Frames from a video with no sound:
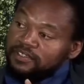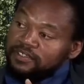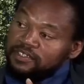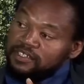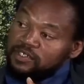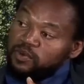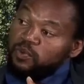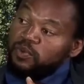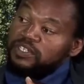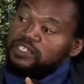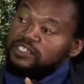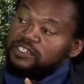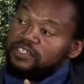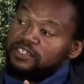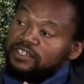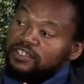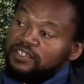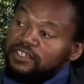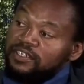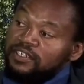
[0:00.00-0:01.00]
So
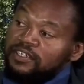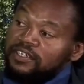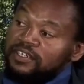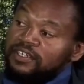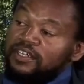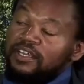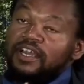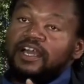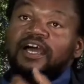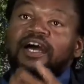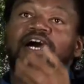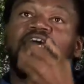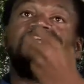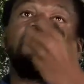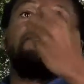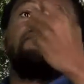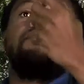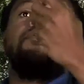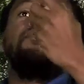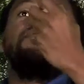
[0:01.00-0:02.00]
whistle. And
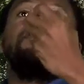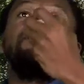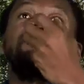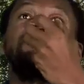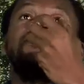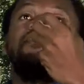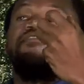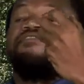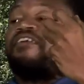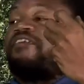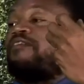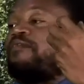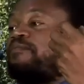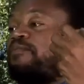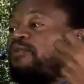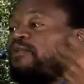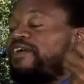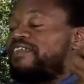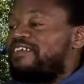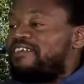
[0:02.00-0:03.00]
he blew it in a very
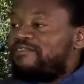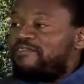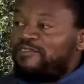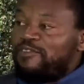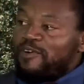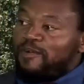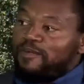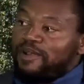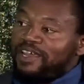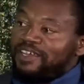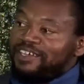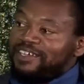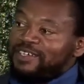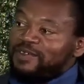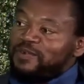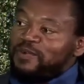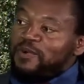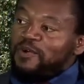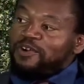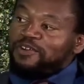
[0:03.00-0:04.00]
poetic format. And he
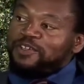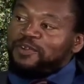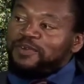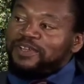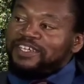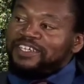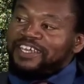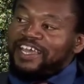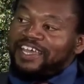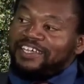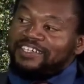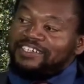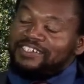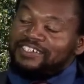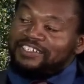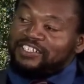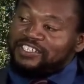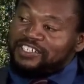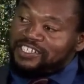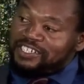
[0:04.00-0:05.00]
walked away
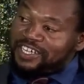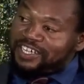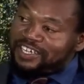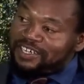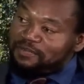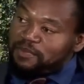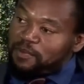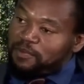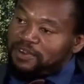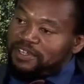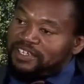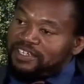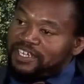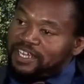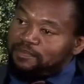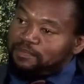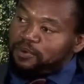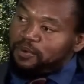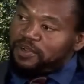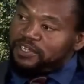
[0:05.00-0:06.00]
dancing. Just like, remember in
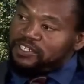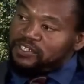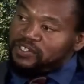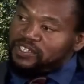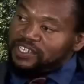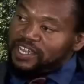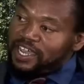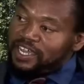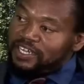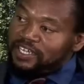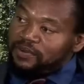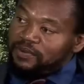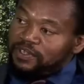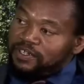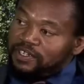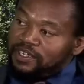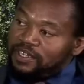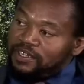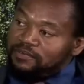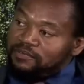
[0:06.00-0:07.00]
Dead Poets Society with
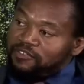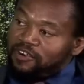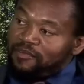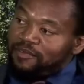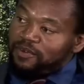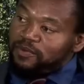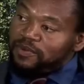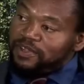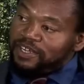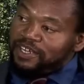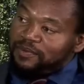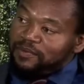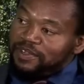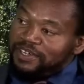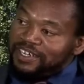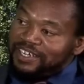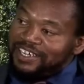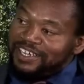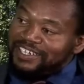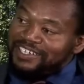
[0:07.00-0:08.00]
Robin William, and
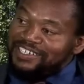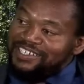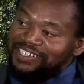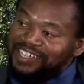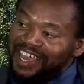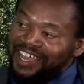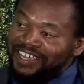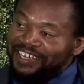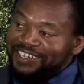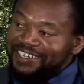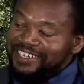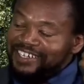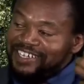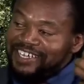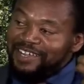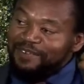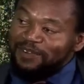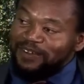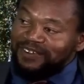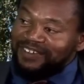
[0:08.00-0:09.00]
the kids sang and
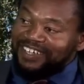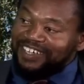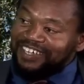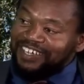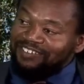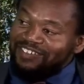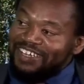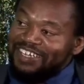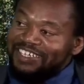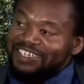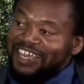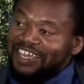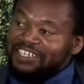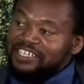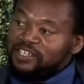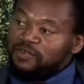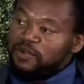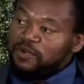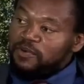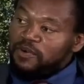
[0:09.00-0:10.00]
coming out of the cave and he
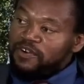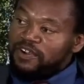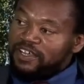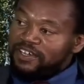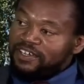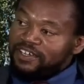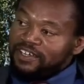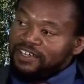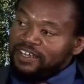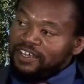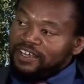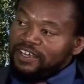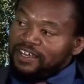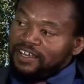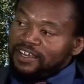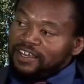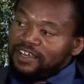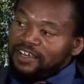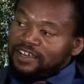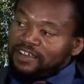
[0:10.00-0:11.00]
danced away walking.
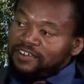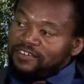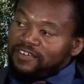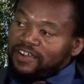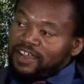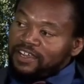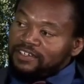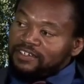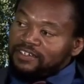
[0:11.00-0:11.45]
Right?